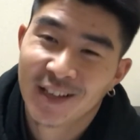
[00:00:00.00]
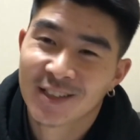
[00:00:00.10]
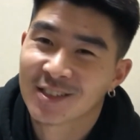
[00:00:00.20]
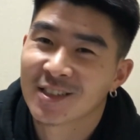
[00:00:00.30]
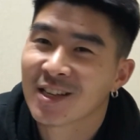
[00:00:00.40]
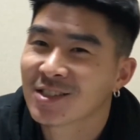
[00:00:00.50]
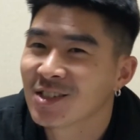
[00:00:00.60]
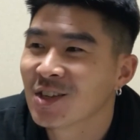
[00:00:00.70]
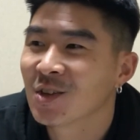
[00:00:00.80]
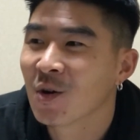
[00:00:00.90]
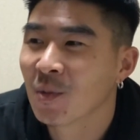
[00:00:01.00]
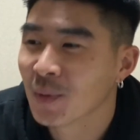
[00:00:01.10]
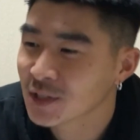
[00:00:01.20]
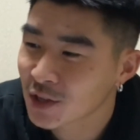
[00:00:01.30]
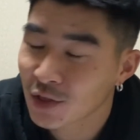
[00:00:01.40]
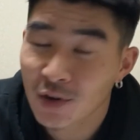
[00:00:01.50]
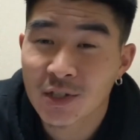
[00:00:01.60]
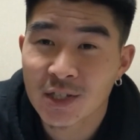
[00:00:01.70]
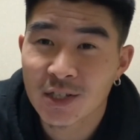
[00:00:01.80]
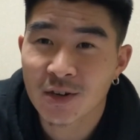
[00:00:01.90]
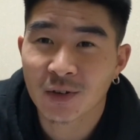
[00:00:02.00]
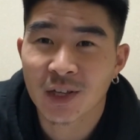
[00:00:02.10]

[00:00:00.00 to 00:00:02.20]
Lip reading: So next thing you know, a bunch of 13-year-old